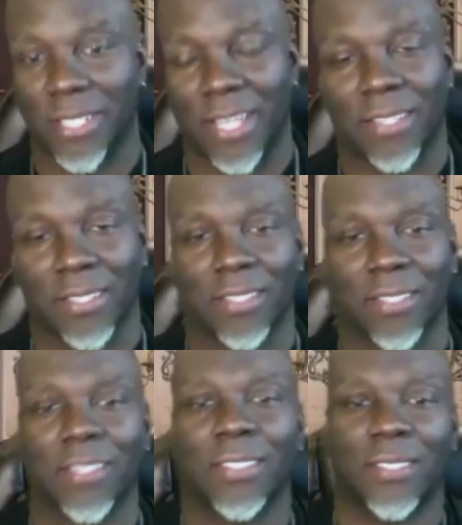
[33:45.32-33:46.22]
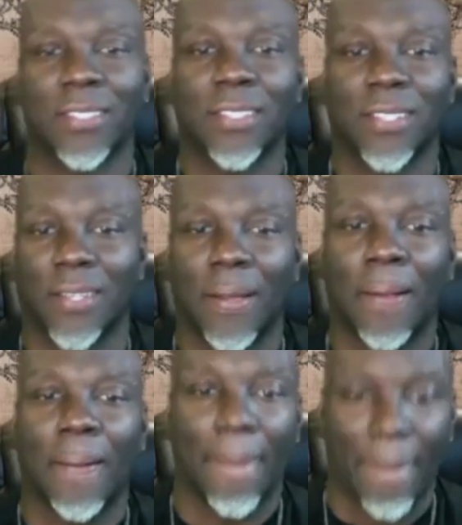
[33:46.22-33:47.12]
yeah. didn't make him
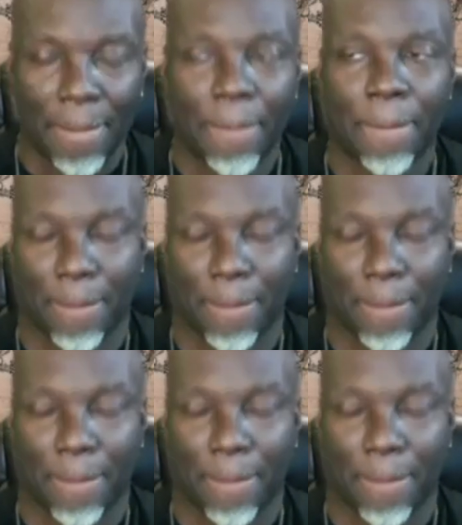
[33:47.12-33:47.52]
responsible